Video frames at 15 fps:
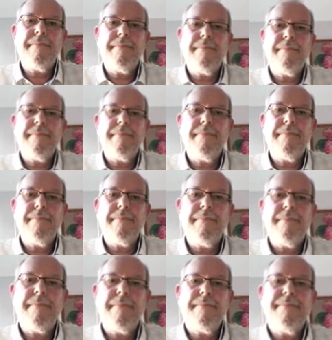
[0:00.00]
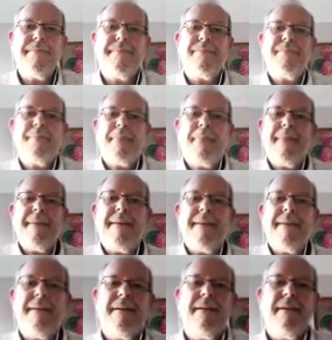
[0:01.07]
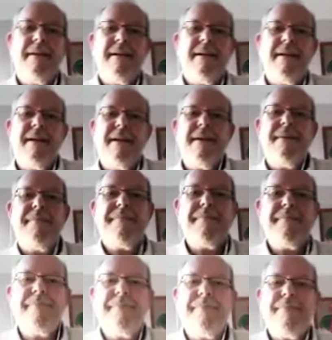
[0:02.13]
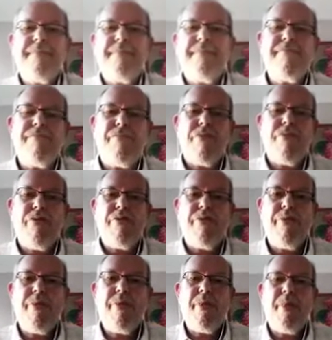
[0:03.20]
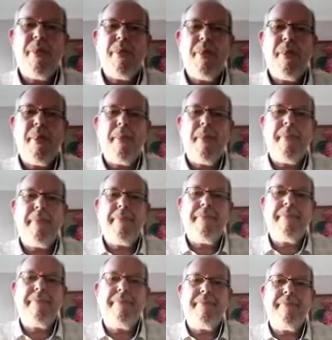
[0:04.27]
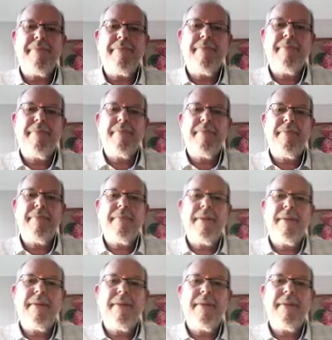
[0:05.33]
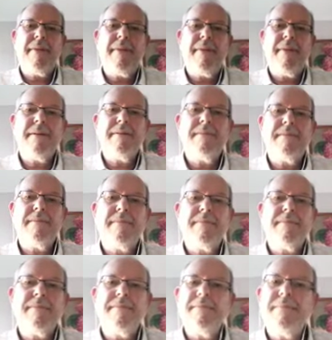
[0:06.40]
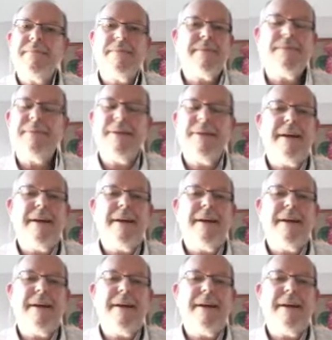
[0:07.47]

No words are spoken by the person on screen.